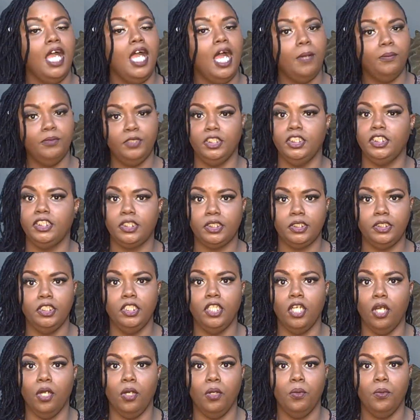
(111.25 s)
I'm just,
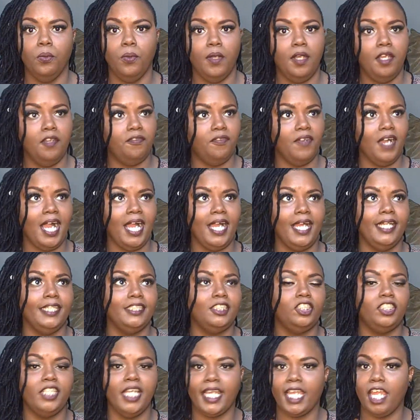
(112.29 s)
you know, if
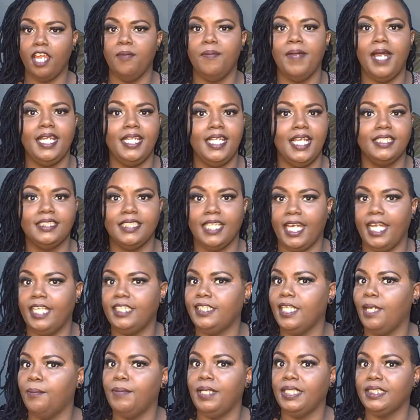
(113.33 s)
I check everybody else, like I
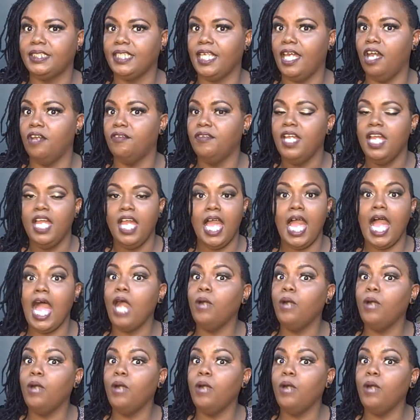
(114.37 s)
check myself.